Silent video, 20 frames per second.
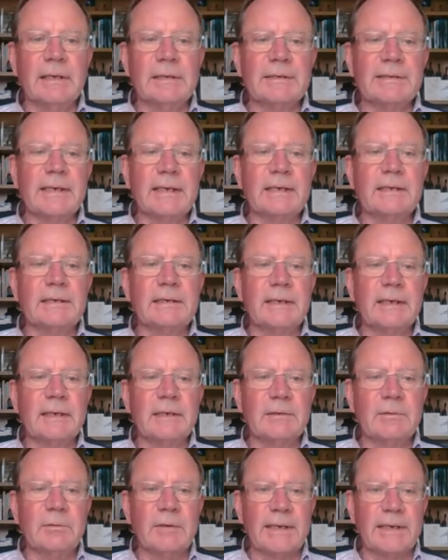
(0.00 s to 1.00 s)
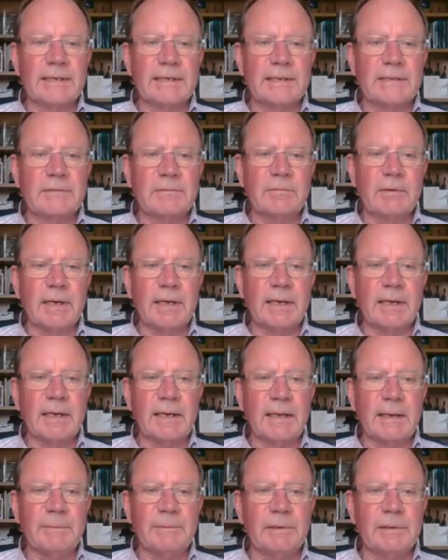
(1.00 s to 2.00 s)
second inquest,
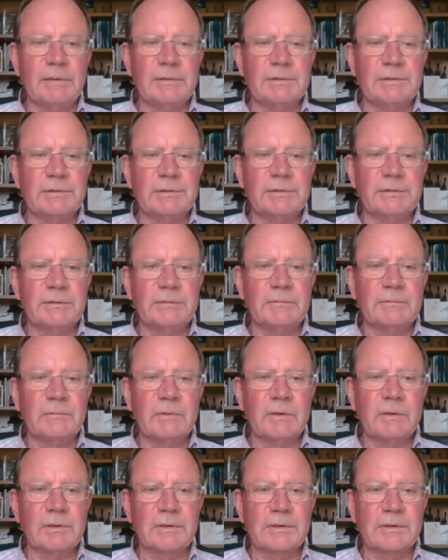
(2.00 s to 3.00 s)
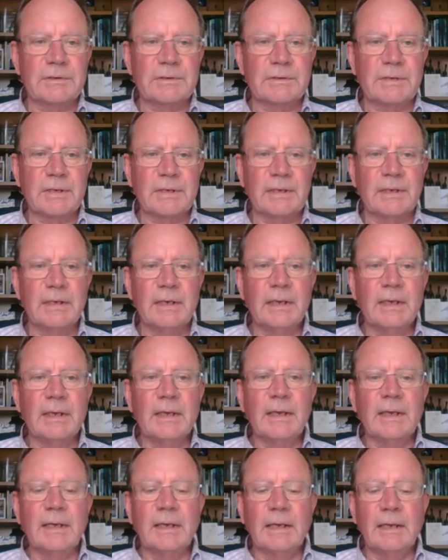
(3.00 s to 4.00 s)
where air pollution was
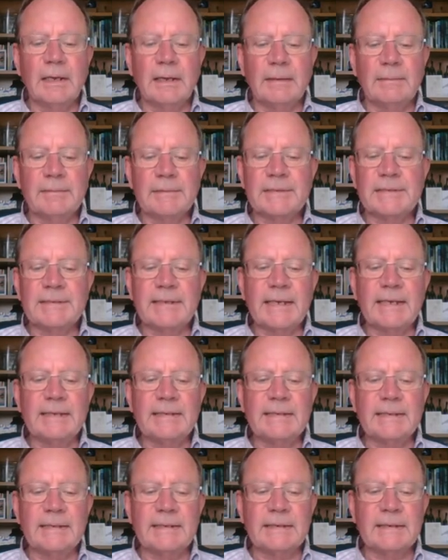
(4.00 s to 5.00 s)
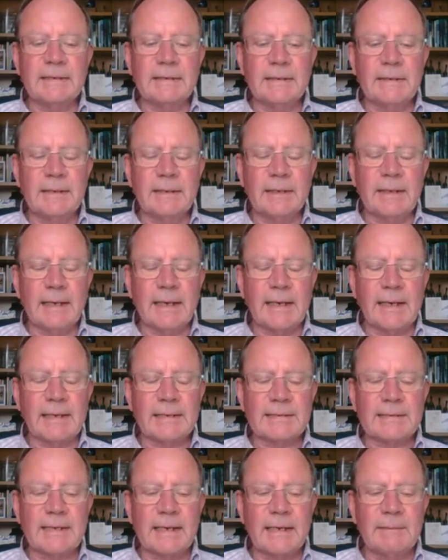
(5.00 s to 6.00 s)
stated
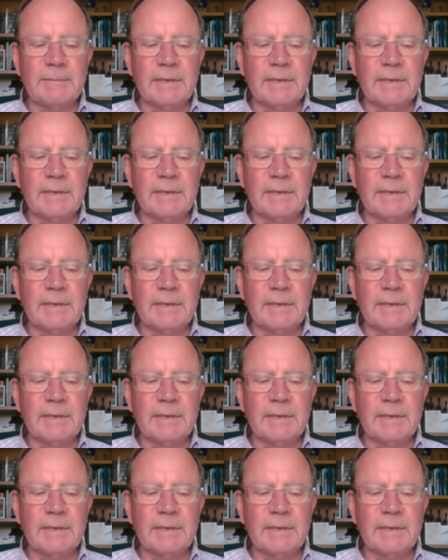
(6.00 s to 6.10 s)
as a